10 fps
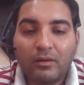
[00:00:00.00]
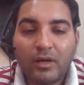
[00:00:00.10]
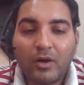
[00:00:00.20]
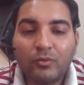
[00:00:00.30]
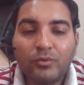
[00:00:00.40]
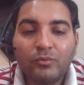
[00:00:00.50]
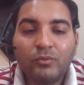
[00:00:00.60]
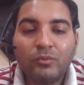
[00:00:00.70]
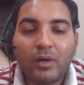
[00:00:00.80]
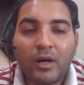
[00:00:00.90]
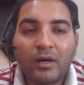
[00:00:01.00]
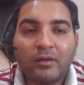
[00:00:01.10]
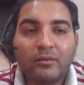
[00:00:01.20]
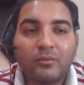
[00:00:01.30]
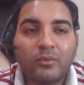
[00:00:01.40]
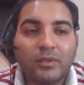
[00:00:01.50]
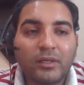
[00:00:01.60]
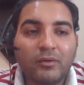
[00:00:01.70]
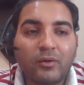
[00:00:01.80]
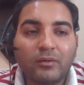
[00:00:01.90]
how you are
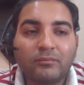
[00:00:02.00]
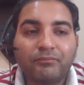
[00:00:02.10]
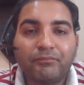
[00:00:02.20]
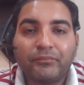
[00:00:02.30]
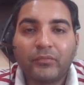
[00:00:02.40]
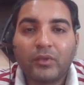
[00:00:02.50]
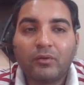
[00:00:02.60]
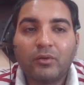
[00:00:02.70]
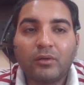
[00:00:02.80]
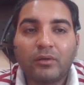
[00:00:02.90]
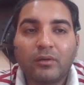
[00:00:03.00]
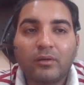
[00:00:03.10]
working on okay